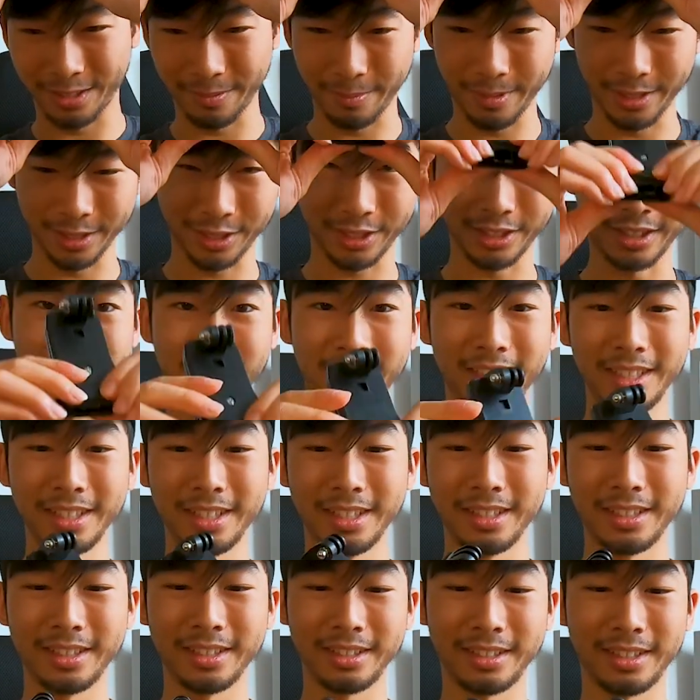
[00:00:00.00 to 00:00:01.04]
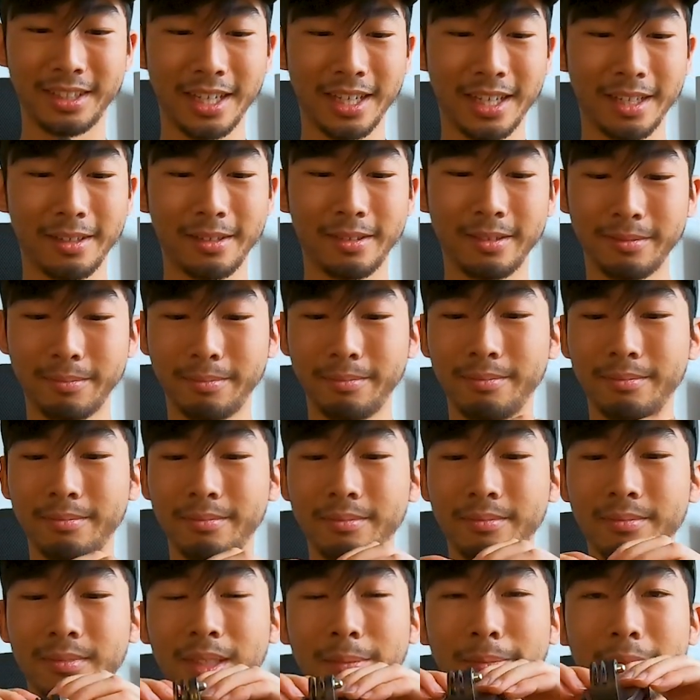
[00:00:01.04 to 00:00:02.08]
to mention that
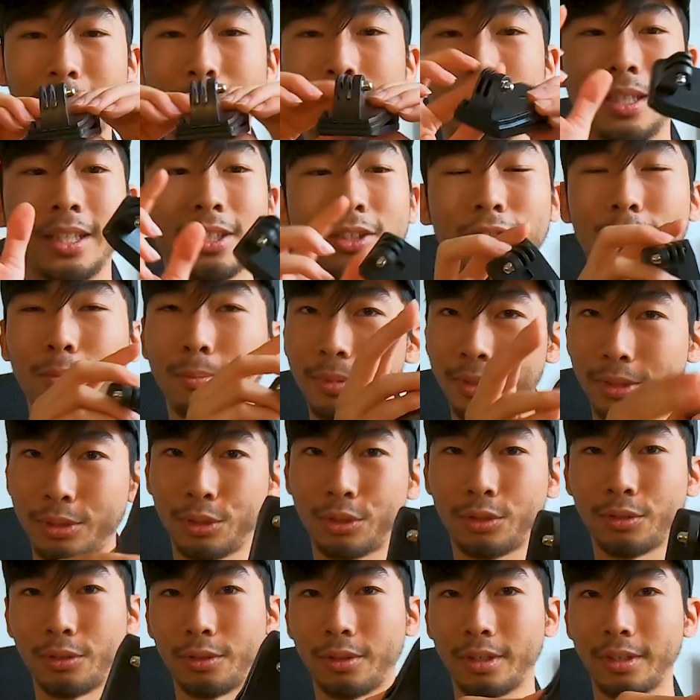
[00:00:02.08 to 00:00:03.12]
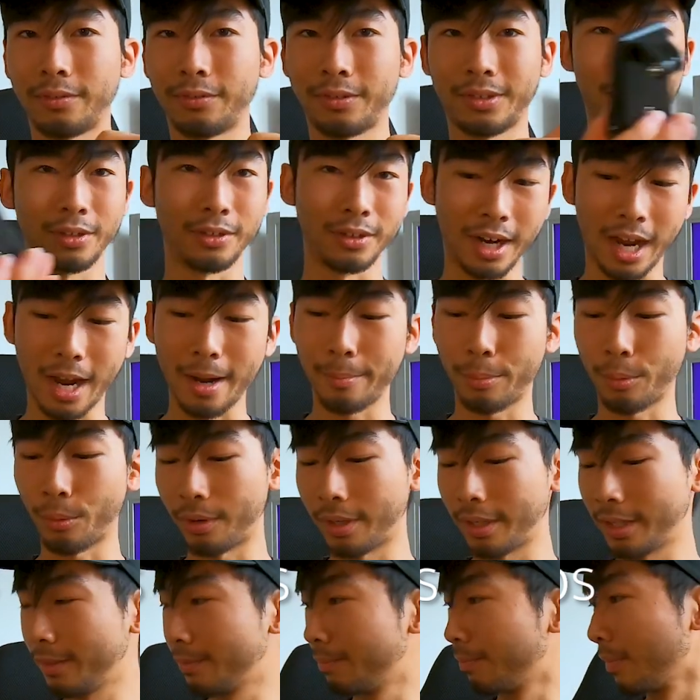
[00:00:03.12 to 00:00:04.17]
maybe this will be useful if you're not
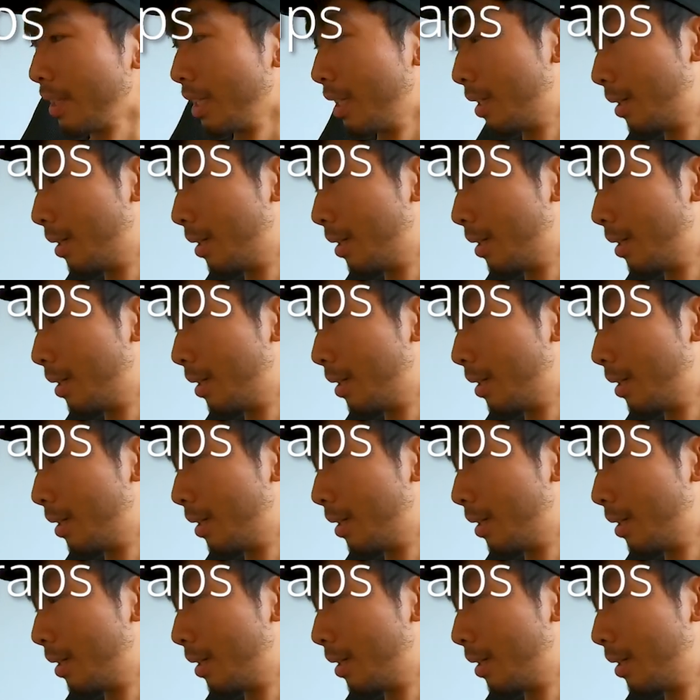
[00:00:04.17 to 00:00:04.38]
boarding,